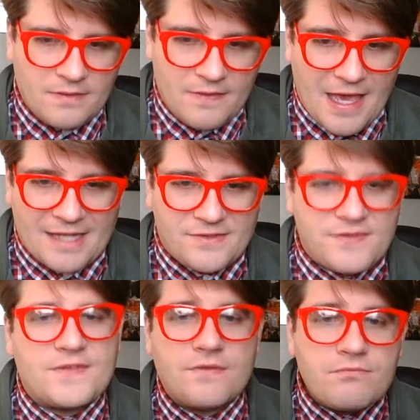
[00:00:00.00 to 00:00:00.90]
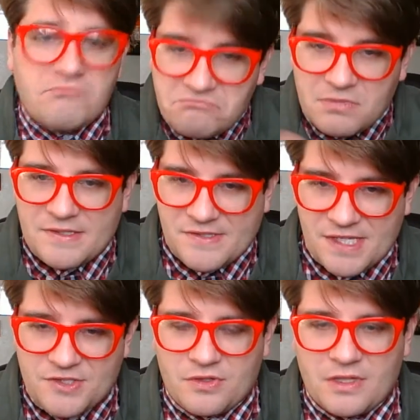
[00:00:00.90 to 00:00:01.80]
That's
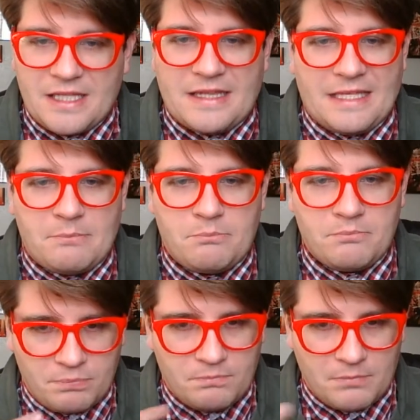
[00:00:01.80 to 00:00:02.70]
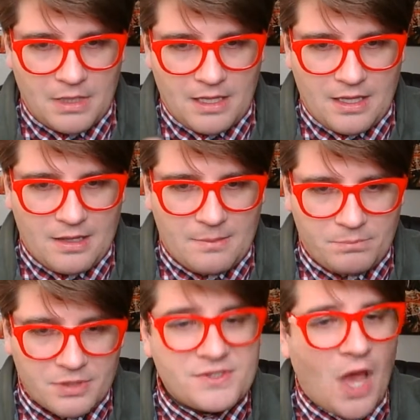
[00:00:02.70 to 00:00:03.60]
essentially the uh,
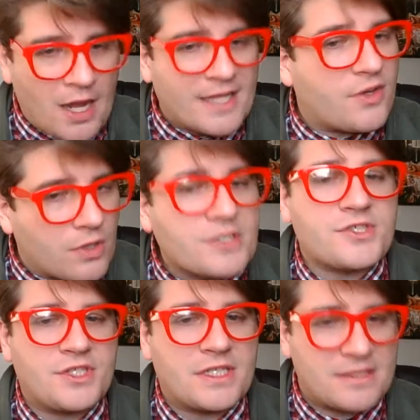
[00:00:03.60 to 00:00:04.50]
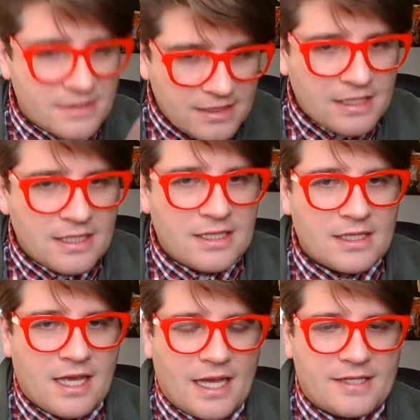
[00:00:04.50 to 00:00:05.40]
Platonic Christian
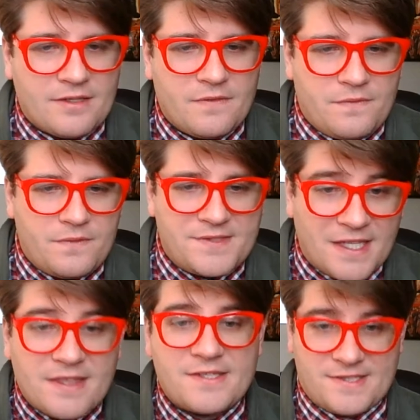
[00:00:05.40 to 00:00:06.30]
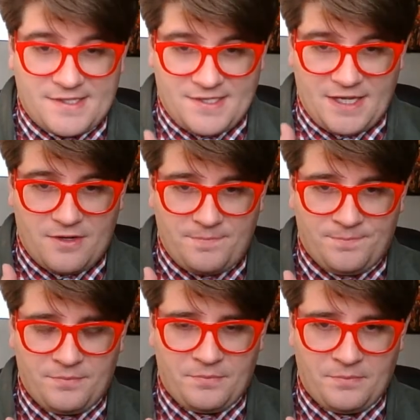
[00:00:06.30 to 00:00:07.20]
kind of synthesis here.
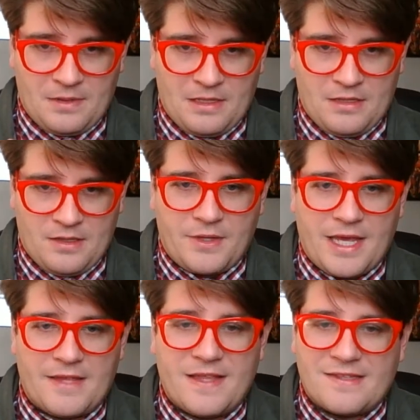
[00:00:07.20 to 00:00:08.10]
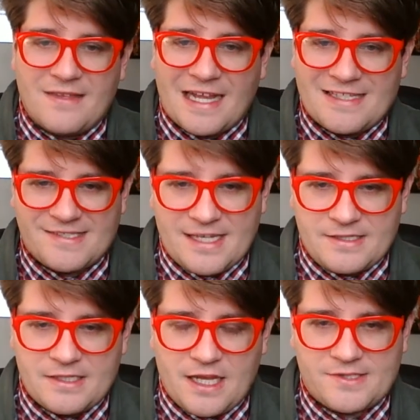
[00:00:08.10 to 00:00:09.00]
Okay, that that's
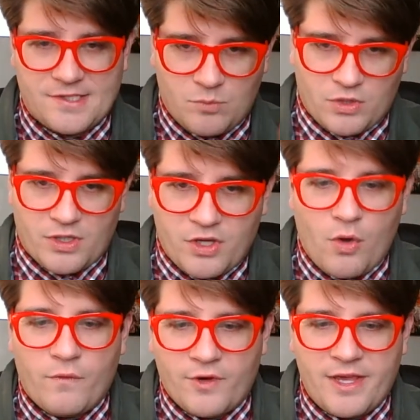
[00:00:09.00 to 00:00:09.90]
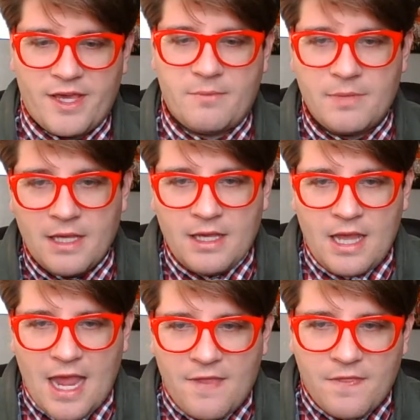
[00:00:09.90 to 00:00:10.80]
Saint Augustine. We're going to go over him,
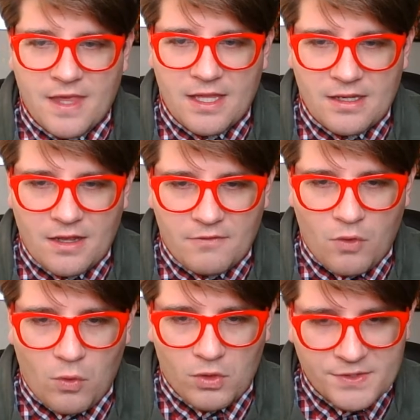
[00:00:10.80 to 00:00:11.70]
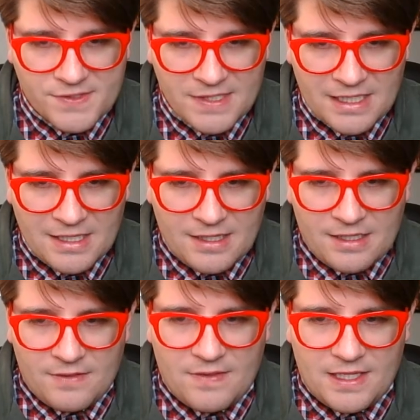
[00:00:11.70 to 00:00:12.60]
and then of course
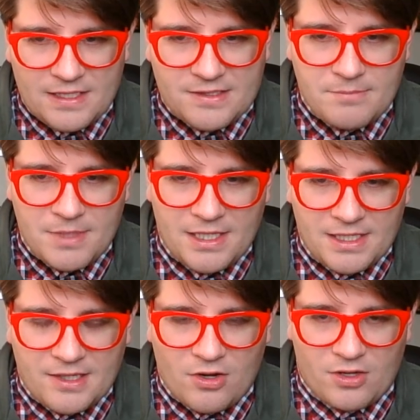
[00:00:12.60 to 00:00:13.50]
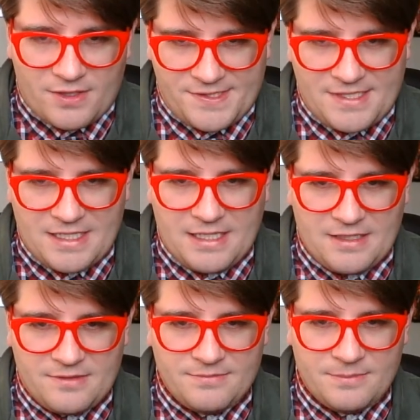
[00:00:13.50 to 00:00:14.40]
the Dominican
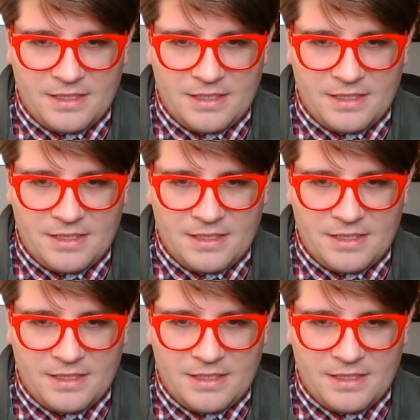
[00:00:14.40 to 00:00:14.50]
Augustinian,